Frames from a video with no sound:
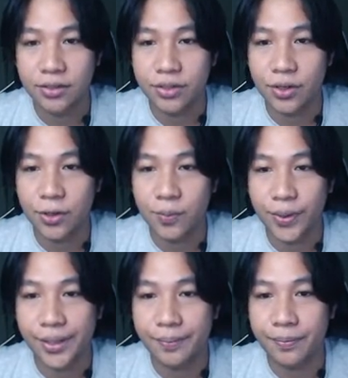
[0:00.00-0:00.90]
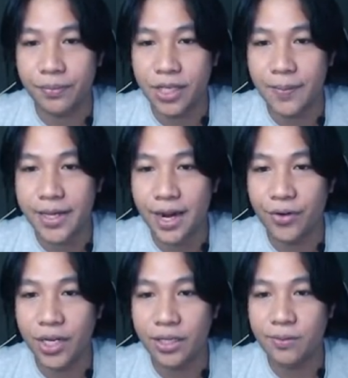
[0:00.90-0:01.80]
So, sabi niya,
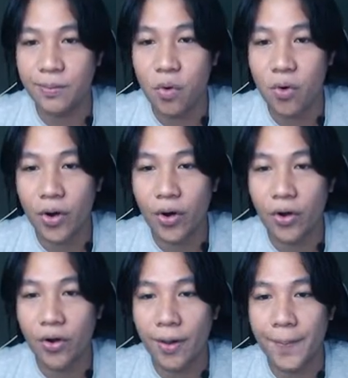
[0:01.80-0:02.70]
read more